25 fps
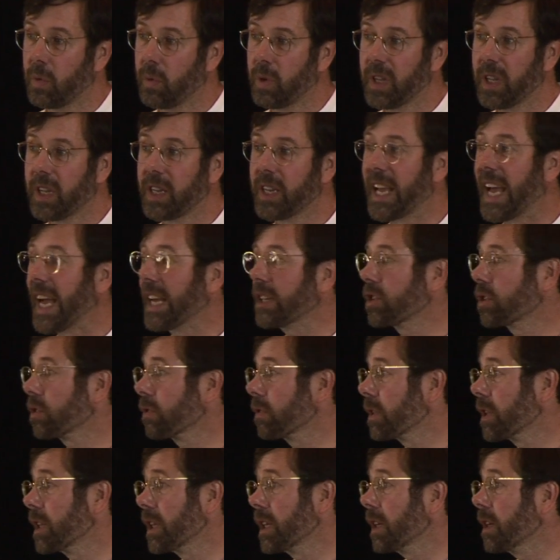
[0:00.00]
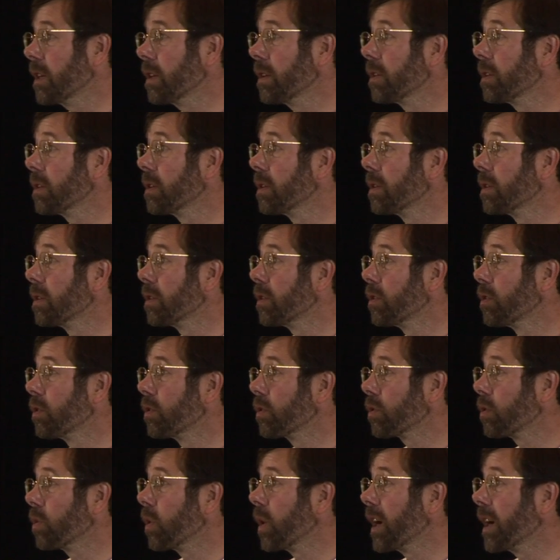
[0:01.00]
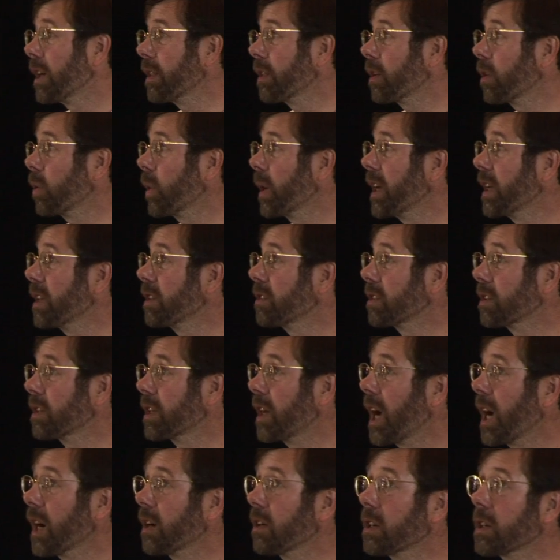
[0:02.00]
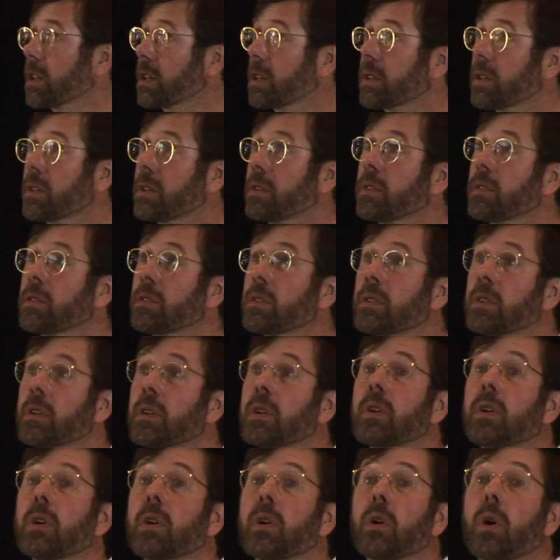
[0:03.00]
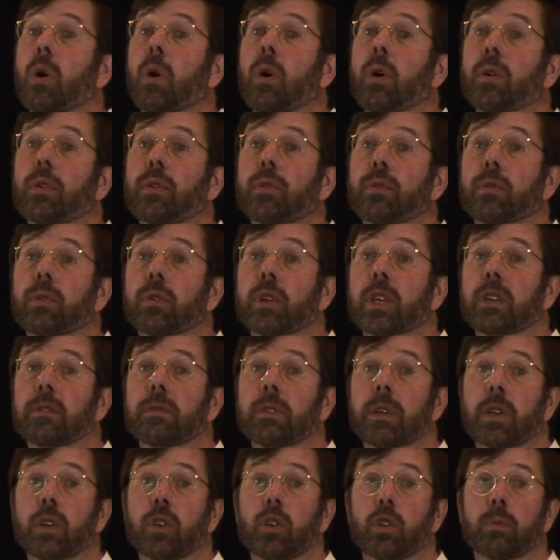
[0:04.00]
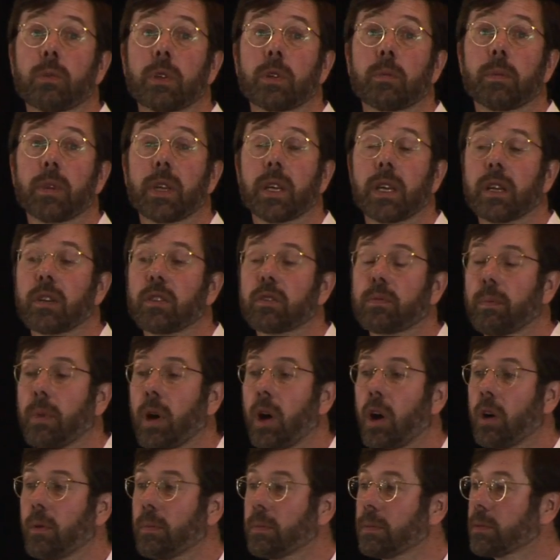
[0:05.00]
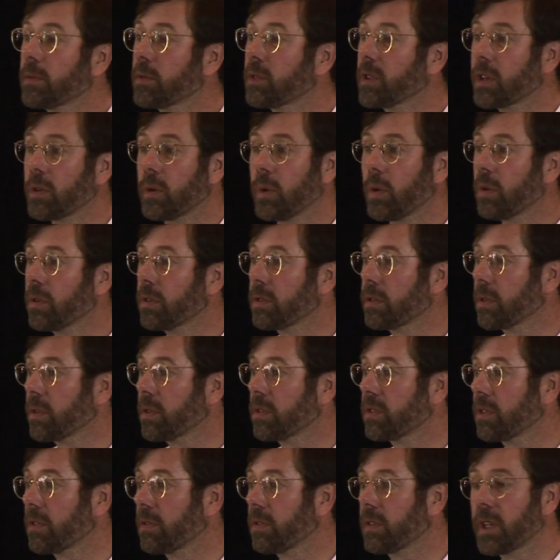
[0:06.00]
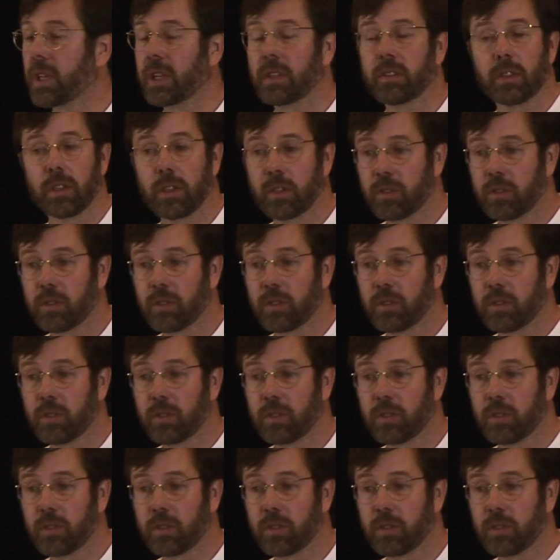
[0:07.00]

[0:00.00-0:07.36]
Whether naturally, through earthquakes and hurricanes, or through giving human beings bombs and all sorts of things.